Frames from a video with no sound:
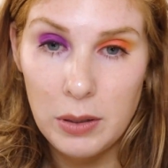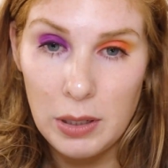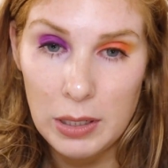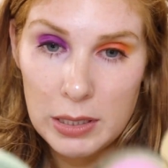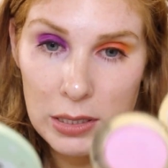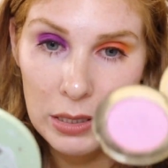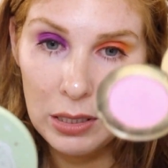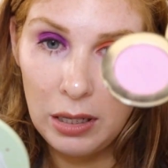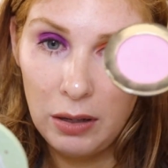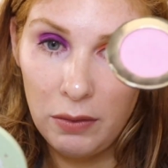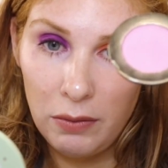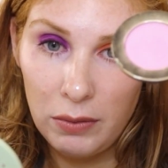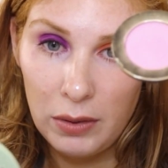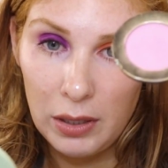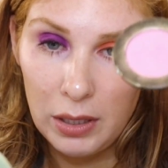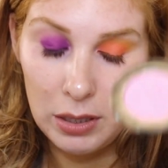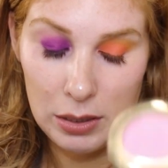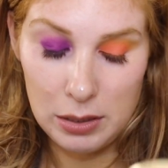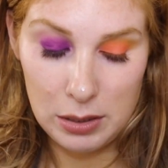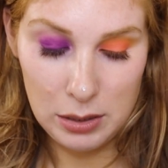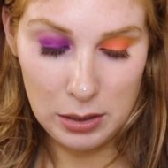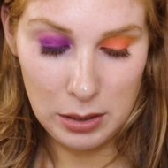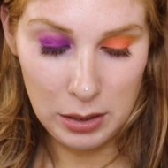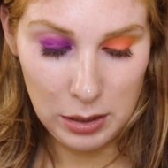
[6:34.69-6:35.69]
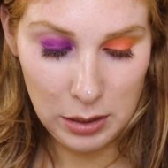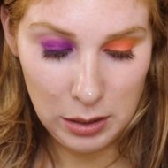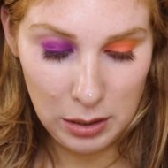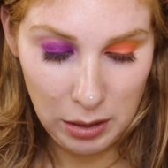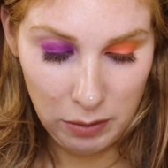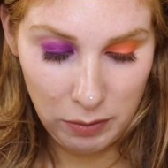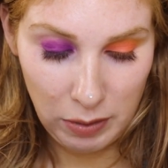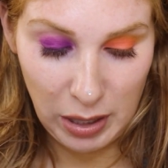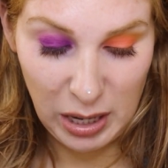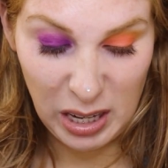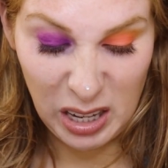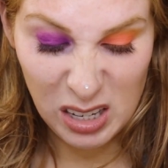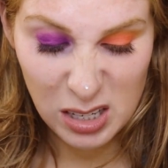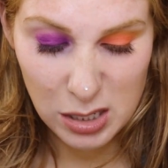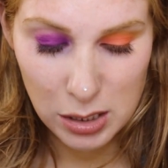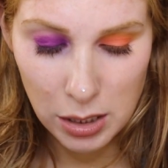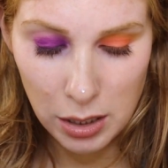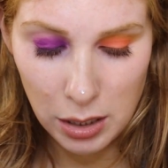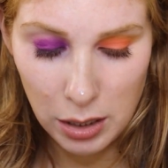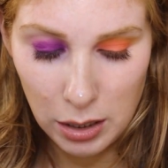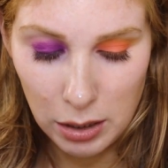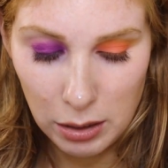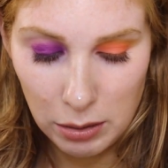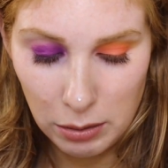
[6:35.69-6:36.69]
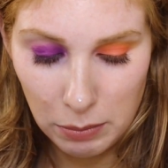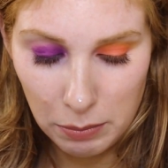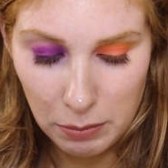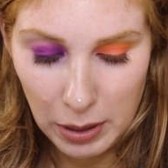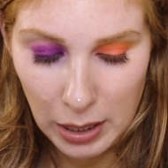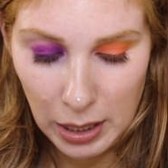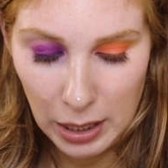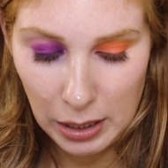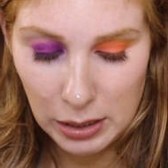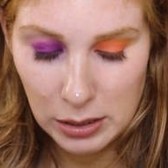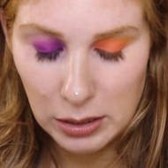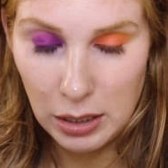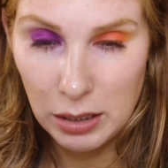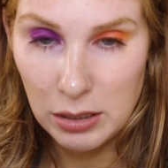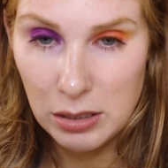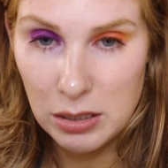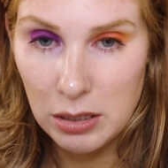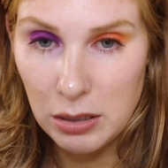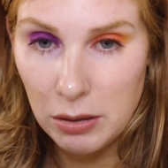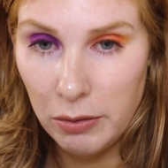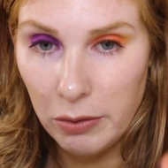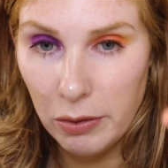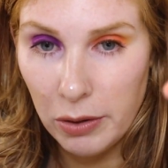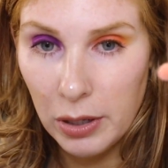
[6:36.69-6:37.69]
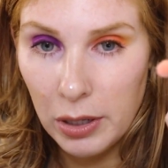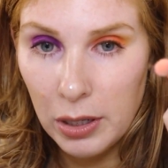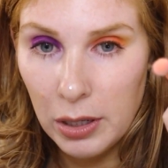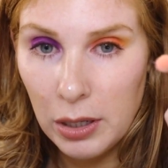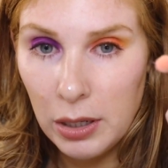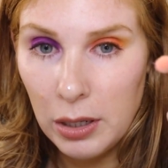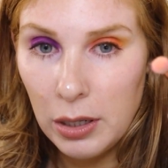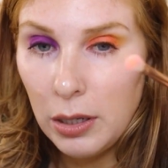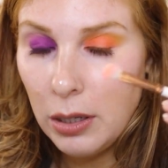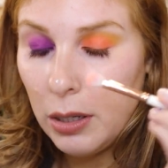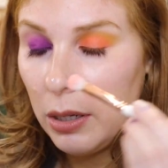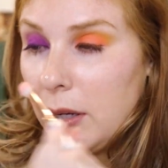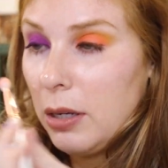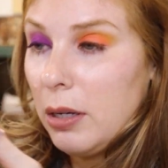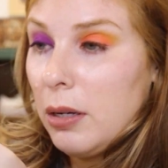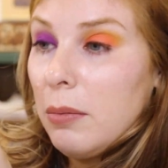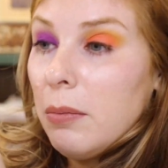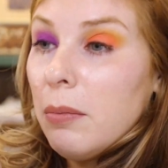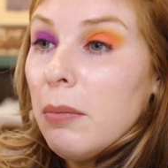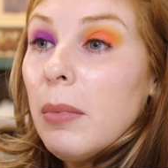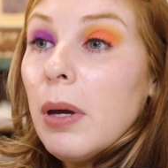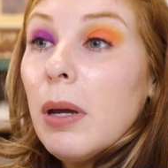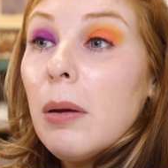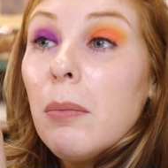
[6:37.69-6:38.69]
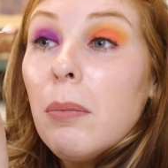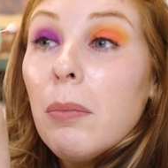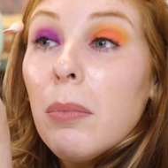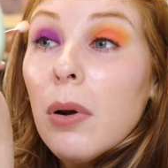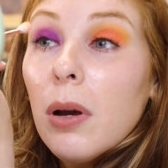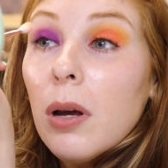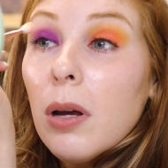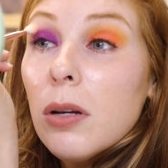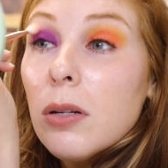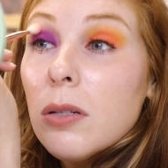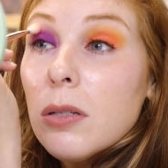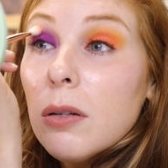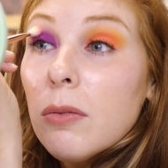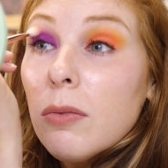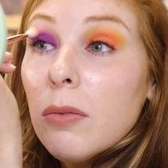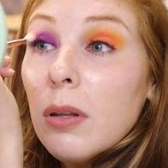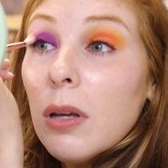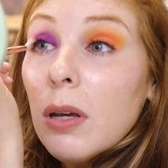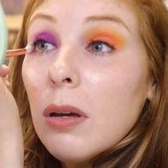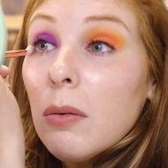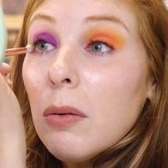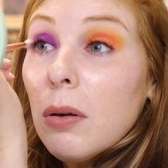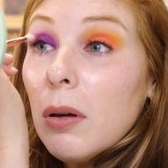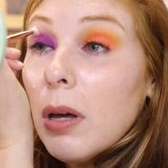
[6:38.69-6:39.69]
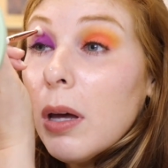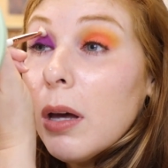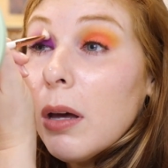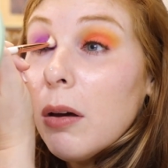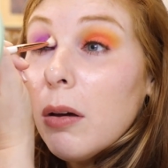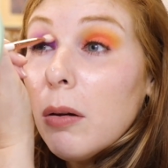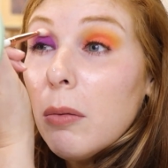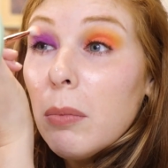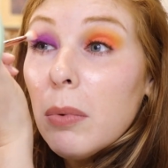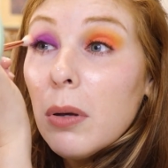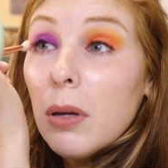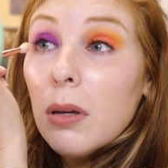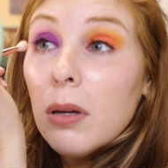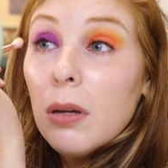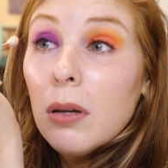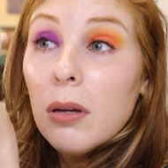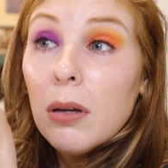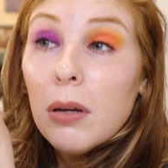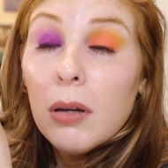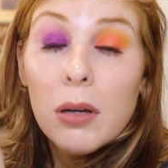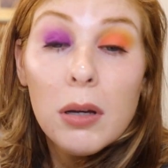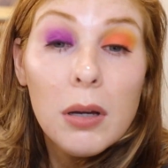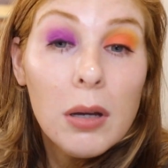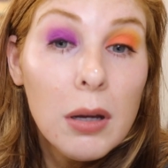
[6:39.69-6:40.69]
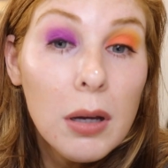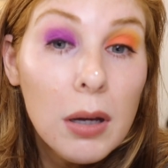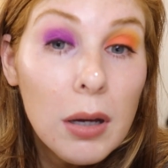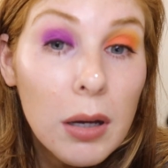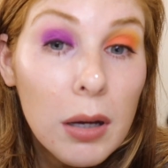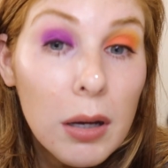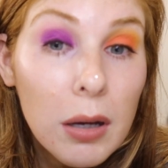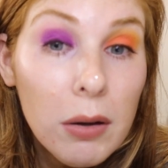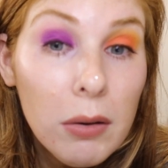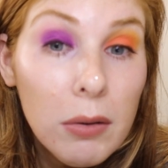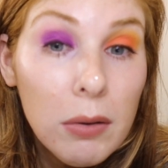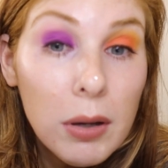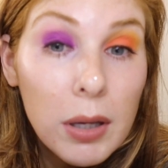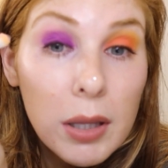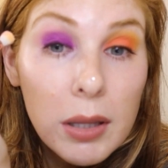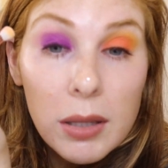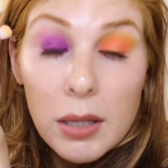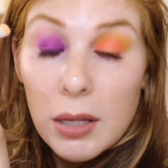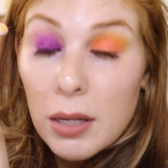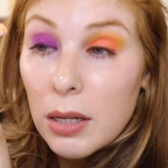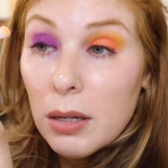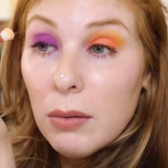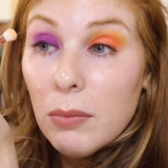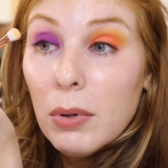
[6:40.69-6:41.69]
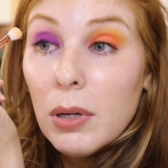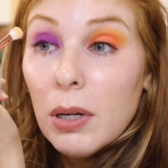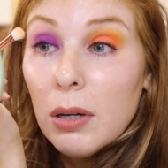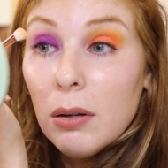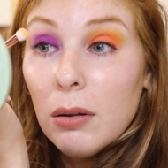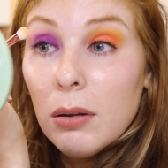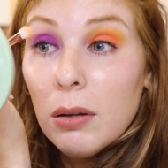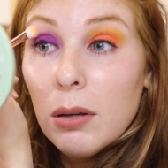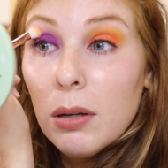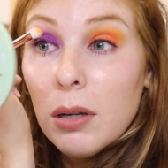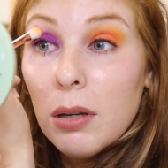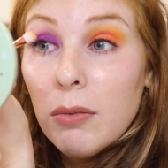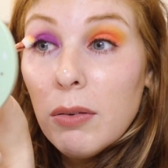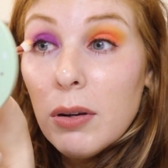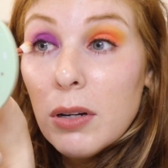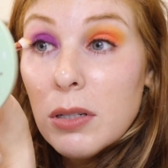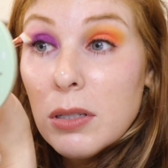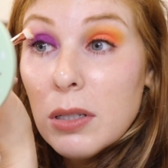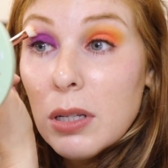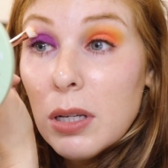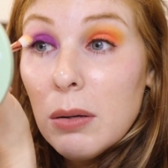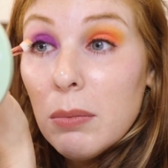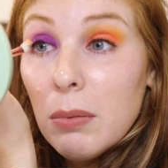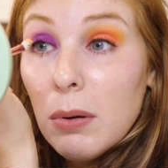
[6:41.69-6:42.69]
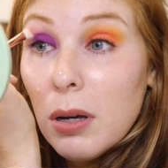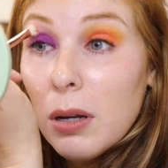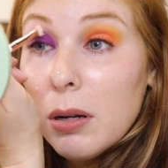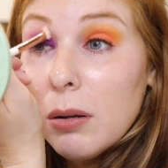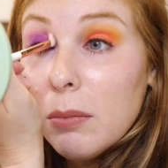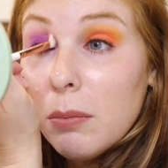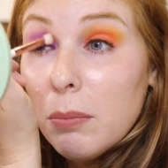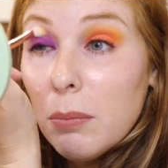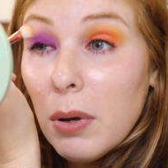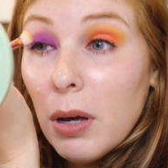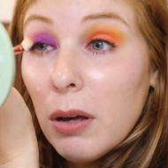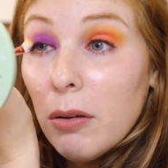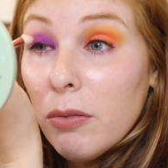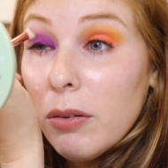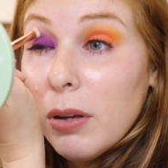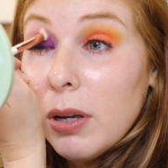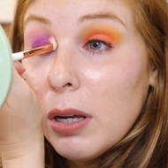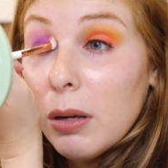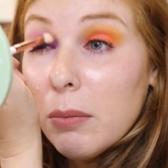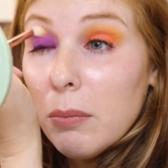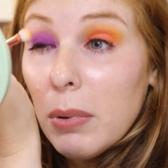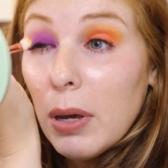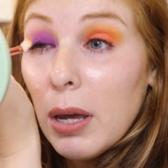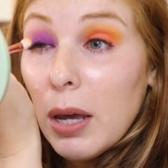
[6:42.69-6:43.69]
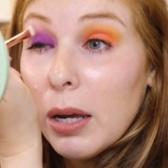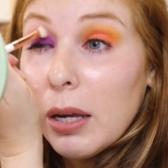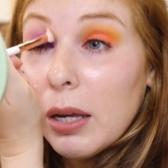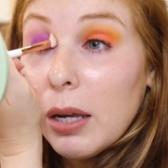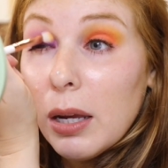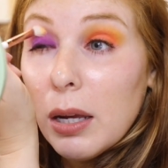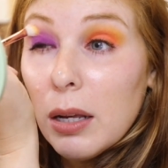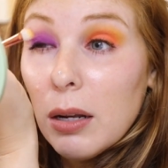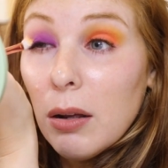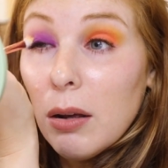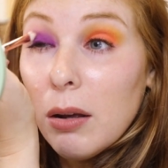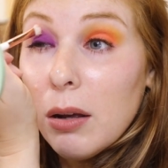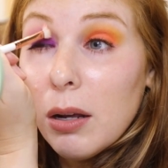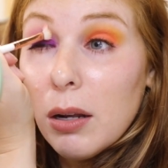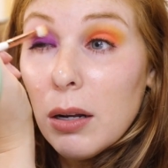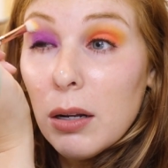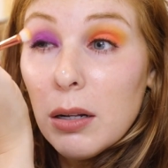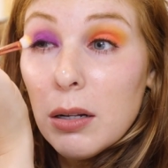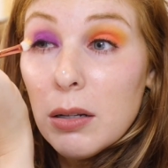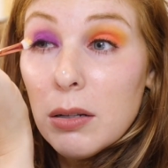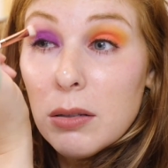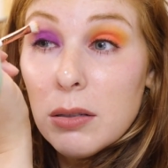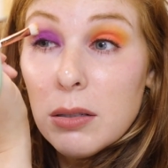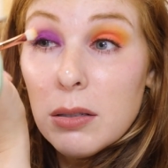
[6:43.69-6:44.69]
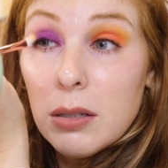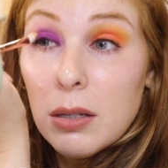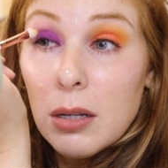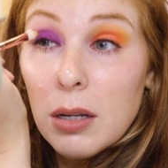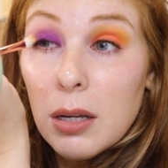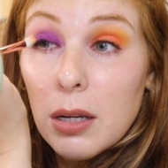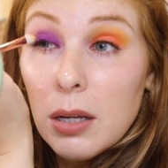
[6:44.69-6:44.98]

Let's see if I get a ton packed onto my brush, if that will help. Oh, I think it will. If I just keep on buffing and packing it on, it's...